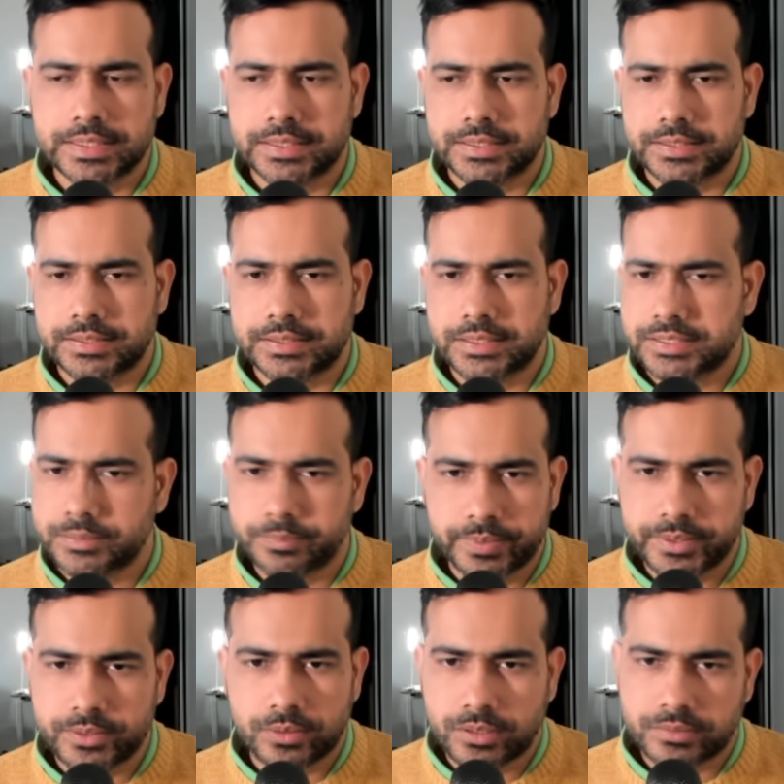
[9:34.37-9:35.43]
There's
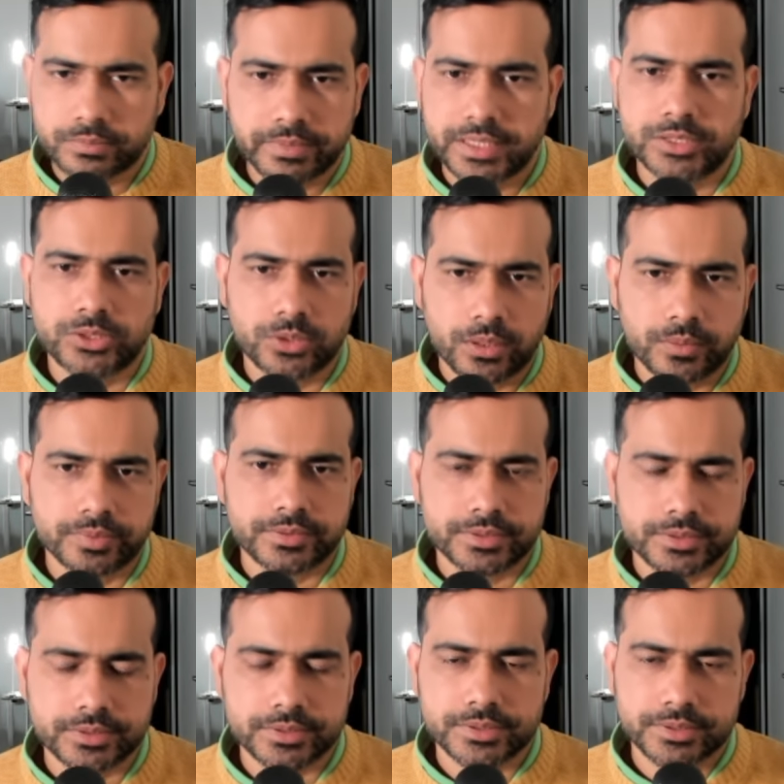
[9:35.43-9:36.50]
simply not many
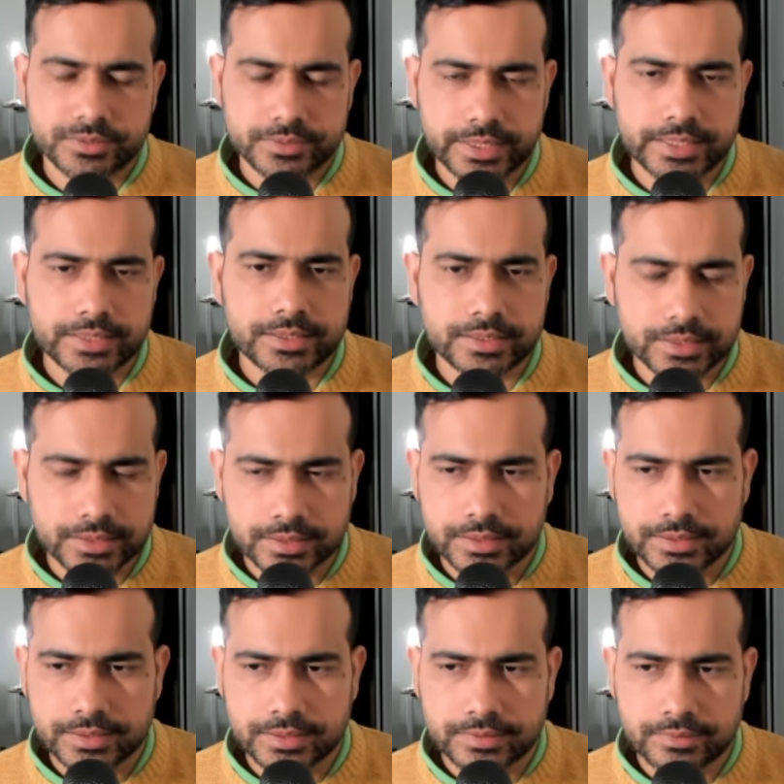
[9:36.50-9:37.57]
jobs, right?
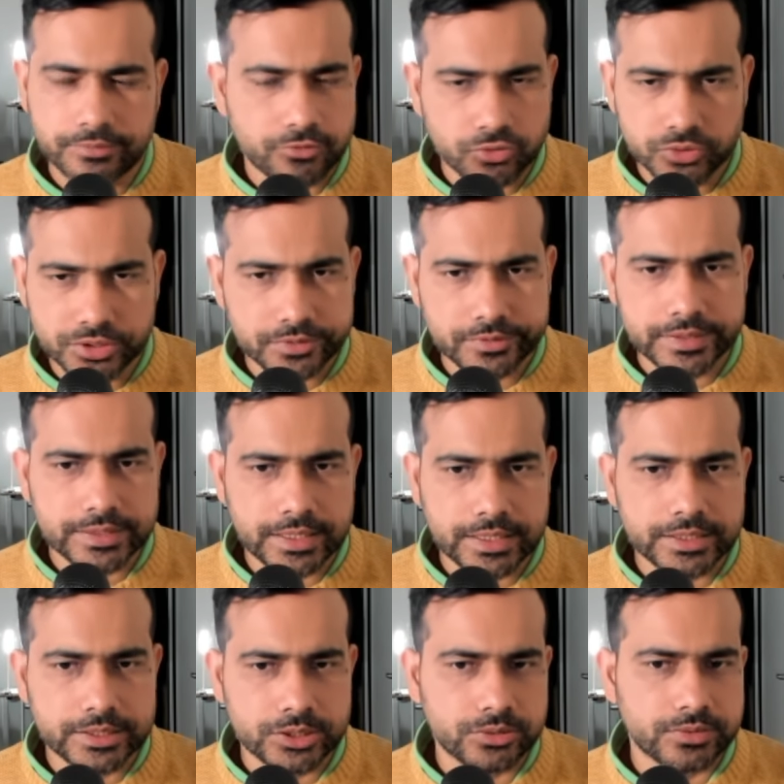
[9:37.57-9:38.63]
Uh, of course, you can
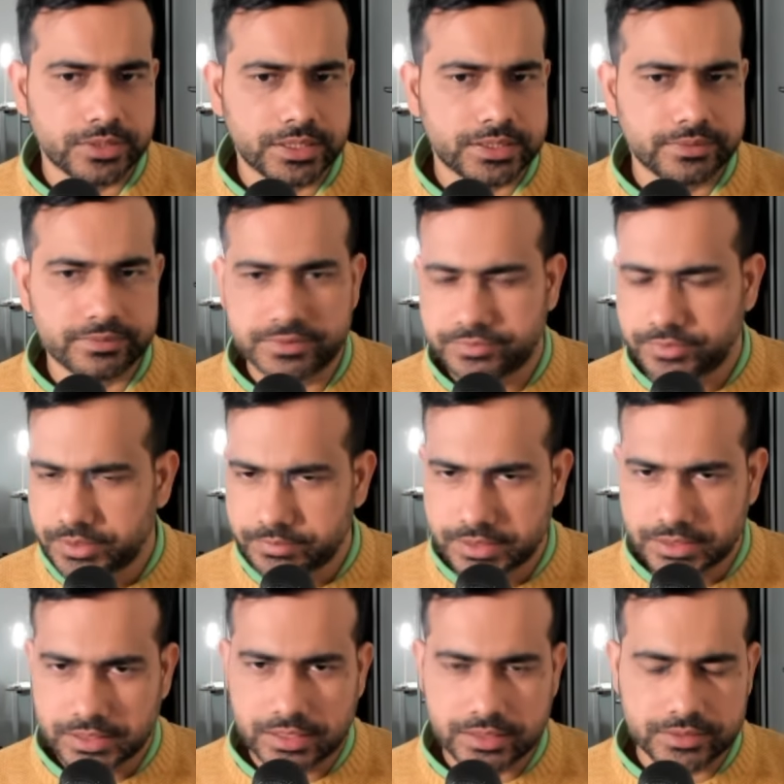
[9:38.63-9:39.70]
get into an HFT firm
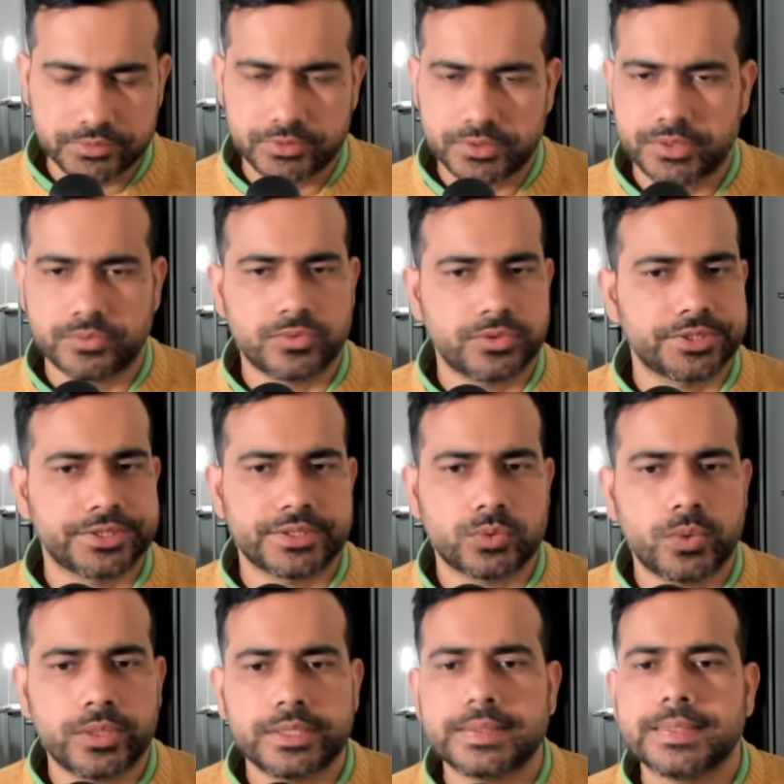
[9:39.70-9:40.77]
and, and you can work as a
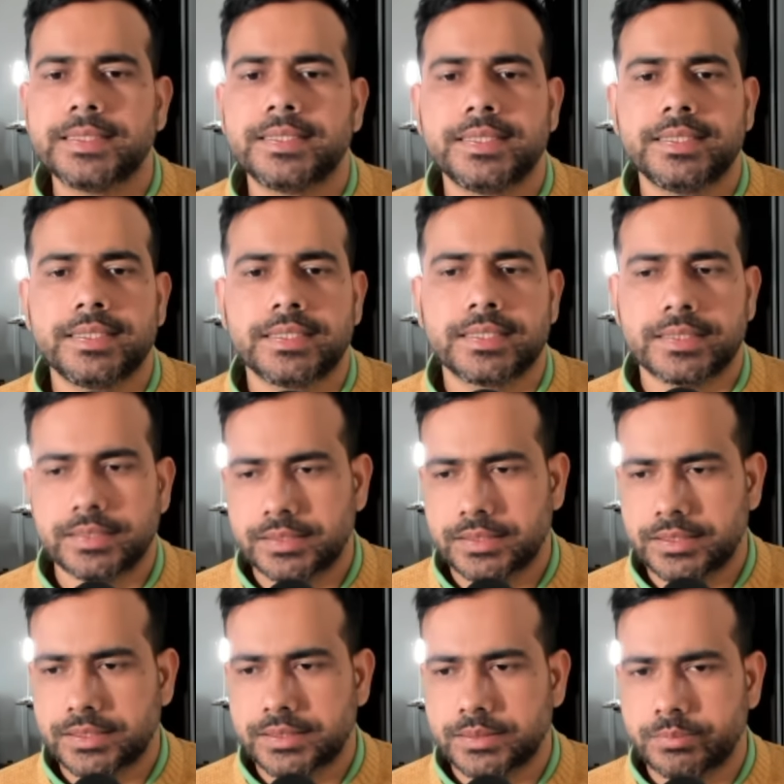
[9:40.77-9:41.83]
quant
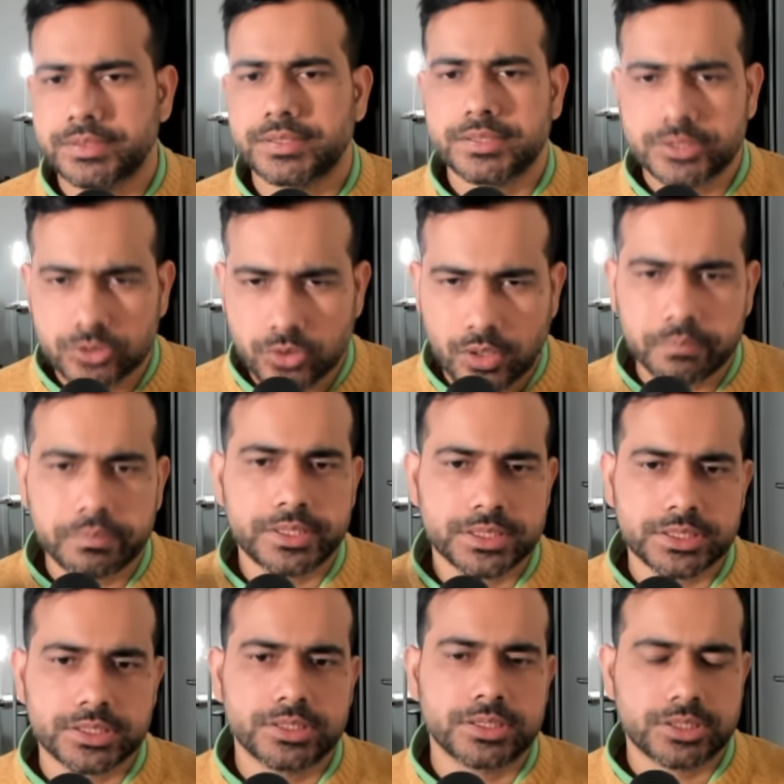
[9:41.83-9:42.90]
uh, but the
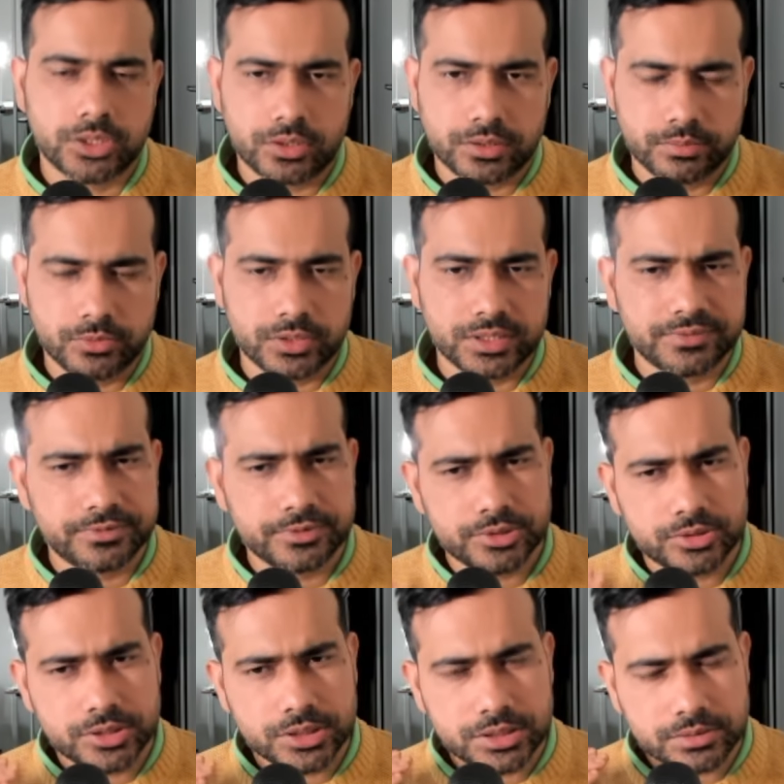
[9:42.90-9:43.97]
competition is a lot more if you
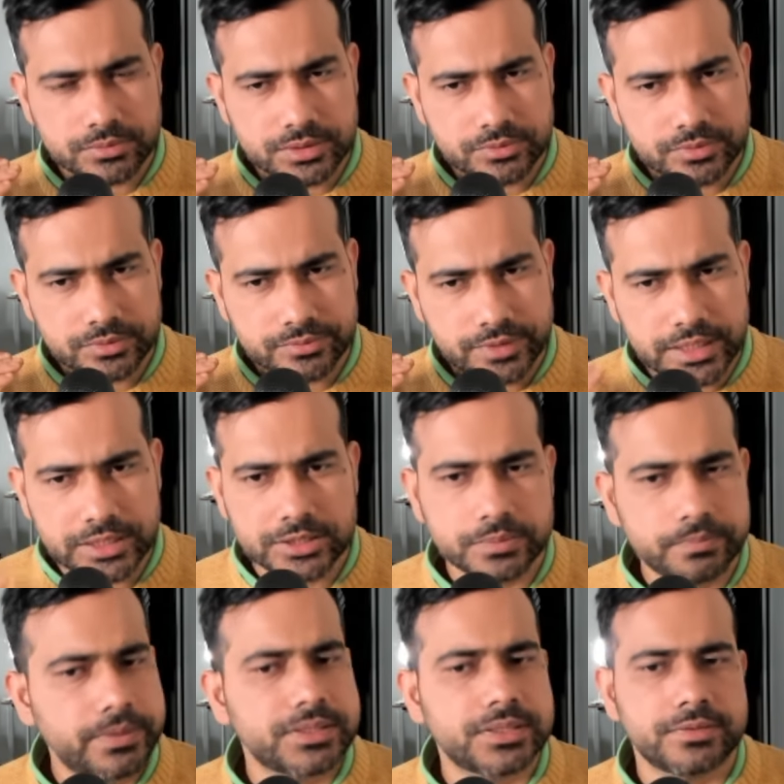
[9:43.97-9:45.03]
just you are very
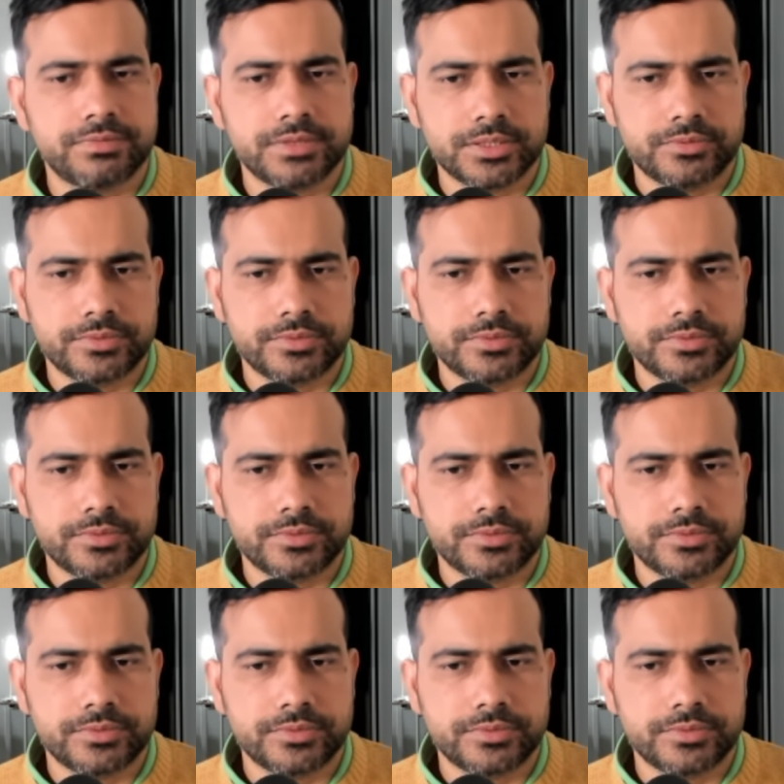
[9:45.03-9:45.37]
specific